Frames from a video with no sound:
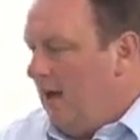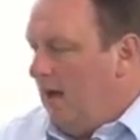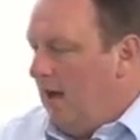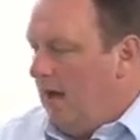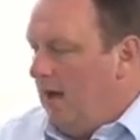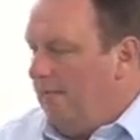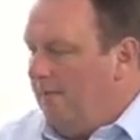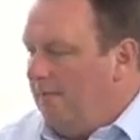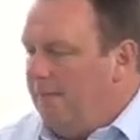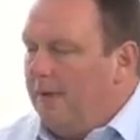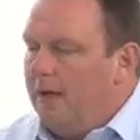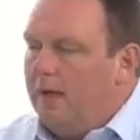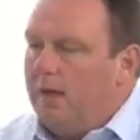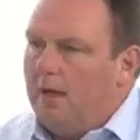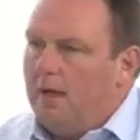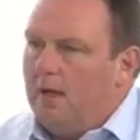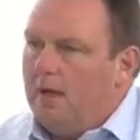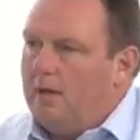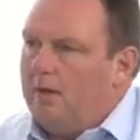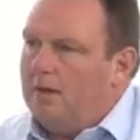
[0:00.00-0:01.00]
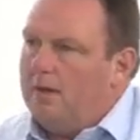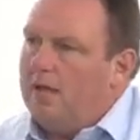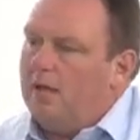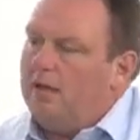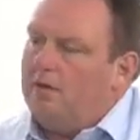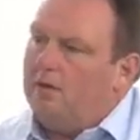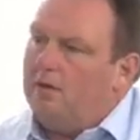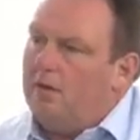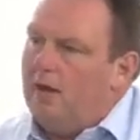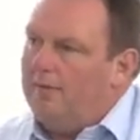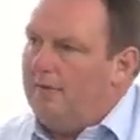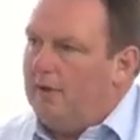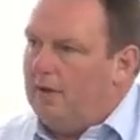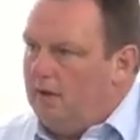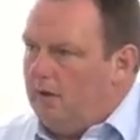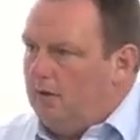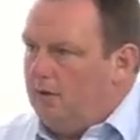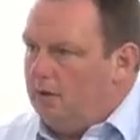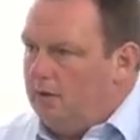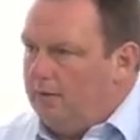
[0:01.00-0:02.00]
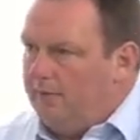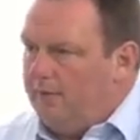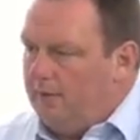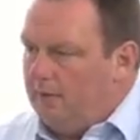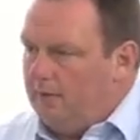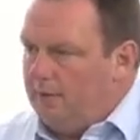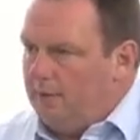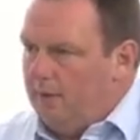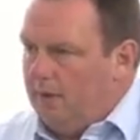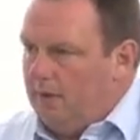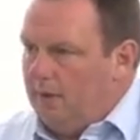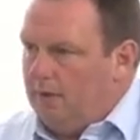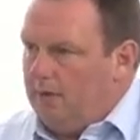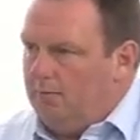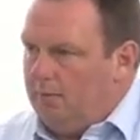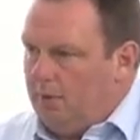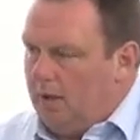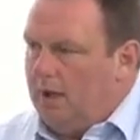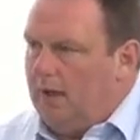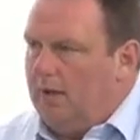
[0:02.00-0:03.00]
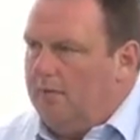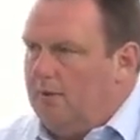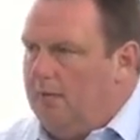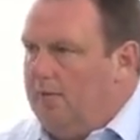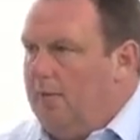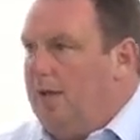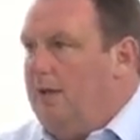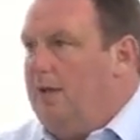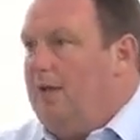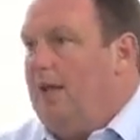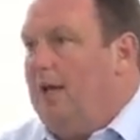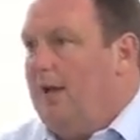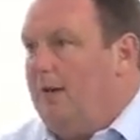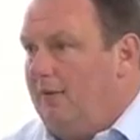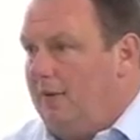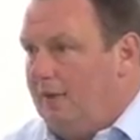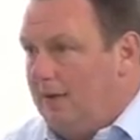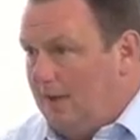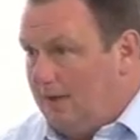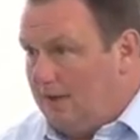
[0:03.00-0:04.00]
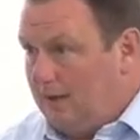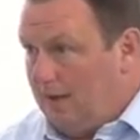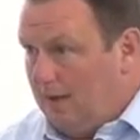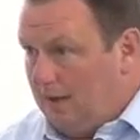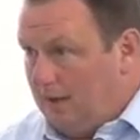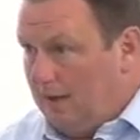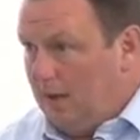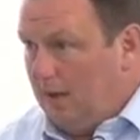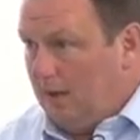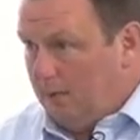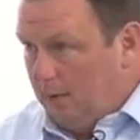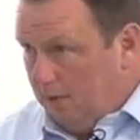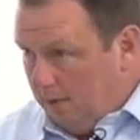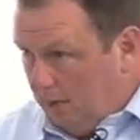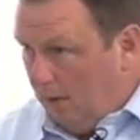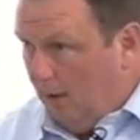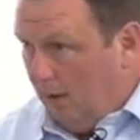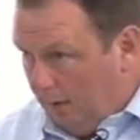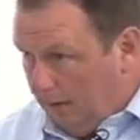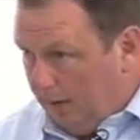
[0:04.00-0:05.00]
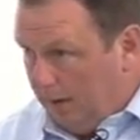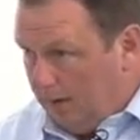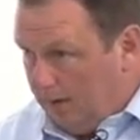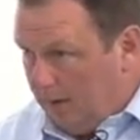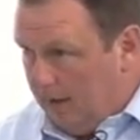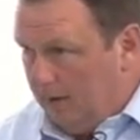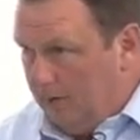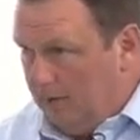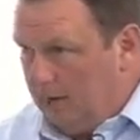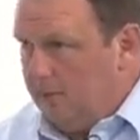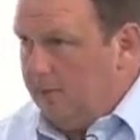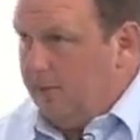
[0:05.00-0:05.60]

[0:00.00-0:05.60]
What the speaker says: They do have a larger footprint. By that we mean the area they take up on the ground